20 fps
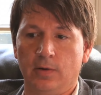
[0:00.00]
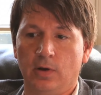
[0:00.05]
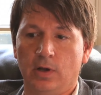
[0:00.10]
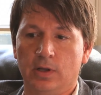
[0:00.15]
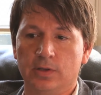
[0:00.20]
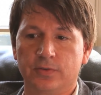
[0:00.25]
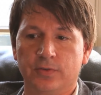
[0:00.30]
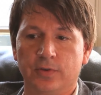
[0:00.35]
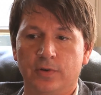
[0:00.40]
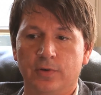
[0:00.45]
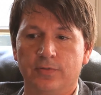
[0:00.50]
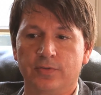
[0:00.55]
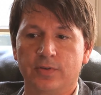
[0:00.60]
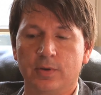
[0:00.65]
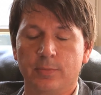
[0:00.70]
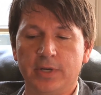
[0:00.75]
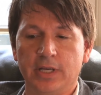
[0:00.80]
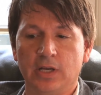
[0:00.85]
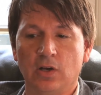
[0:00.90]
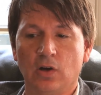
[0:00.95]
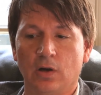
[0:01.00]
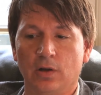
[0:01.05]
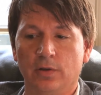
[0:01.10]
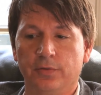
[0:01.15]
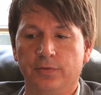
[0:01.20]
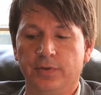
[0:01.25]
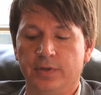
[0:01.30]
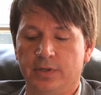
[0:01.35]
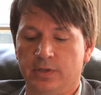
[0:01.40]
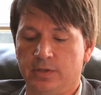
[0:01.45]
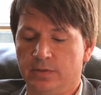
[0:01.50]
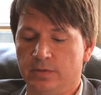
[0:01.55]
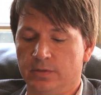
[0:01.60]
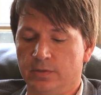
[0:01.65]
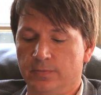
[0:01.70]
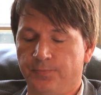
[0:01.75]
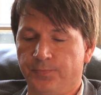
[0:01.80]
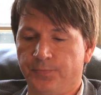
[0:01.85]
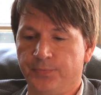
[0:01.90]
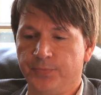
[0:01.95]
Also, if somebody calls
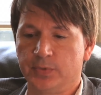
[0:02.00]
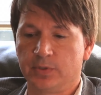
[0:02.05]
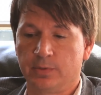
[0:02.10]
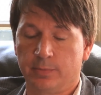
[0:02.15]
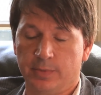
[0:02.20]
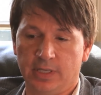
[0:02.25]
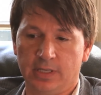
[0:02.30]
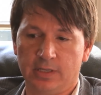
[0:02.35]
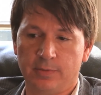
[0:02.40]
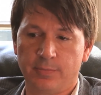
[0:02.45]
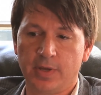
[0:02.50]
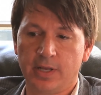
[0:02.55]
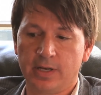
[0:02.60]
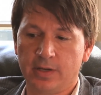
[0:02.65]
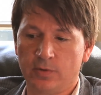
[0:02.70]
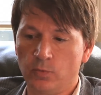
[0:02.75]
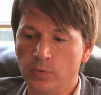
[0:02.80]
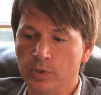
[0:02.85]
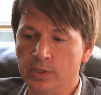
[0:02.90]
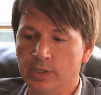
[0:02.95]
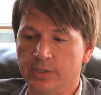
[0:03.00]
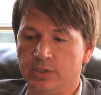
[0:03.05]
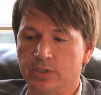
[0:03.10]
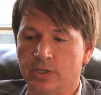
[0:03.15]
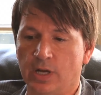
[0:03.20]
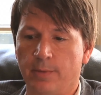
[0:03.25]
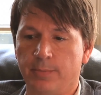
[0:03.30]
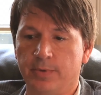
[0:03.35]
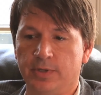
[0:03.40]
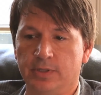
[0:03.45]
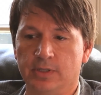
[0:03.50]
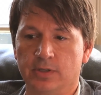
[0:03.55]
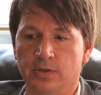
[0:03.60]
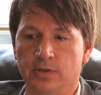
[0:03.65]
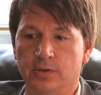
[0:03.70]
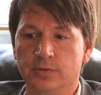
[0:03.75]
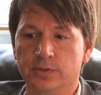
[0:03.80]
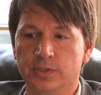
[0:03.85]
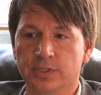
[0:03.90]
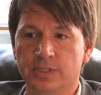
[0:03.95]
in, somebody independent really shopping their
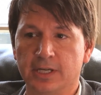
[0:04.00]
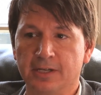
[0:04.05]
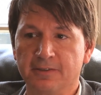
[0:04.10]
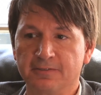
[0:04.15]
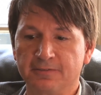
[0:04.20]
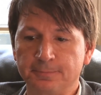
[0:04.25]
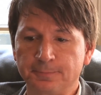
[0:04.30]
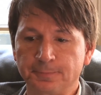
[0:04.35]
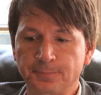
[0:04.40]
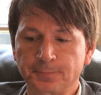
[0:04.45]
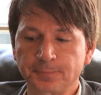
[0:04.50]
own stuff,